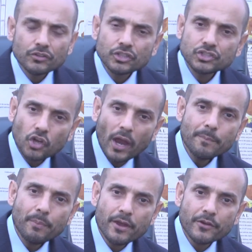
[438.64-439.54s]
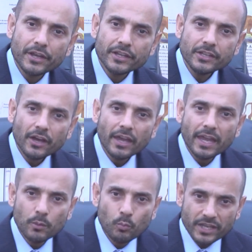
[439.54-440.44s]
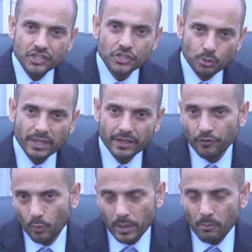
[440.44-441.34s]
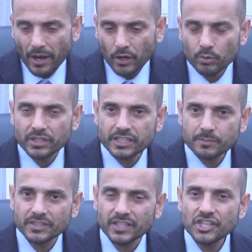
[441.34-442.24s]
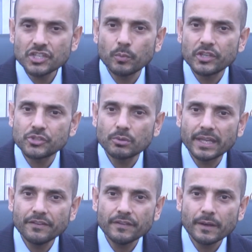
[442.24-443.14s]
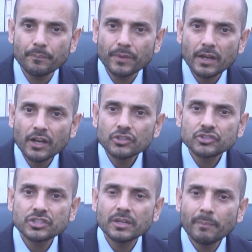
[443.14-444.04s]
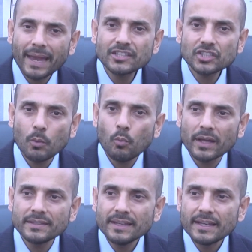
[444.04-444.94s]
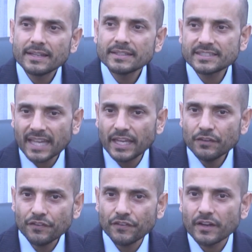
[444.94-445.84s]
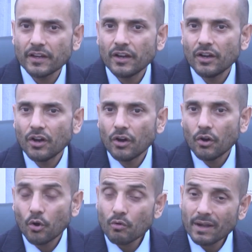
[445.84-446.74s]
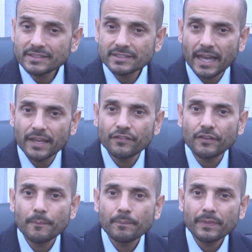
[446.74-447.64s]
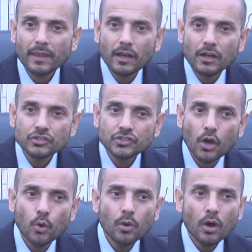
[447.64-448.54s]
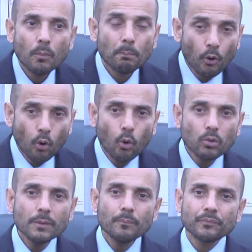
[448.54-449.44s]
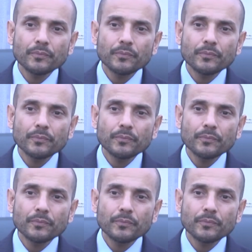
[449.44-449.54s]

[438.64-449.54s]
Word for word: the time period in which you live, or we might call the dispensation in which you live, that makes someone safe or unsafe. So Paul,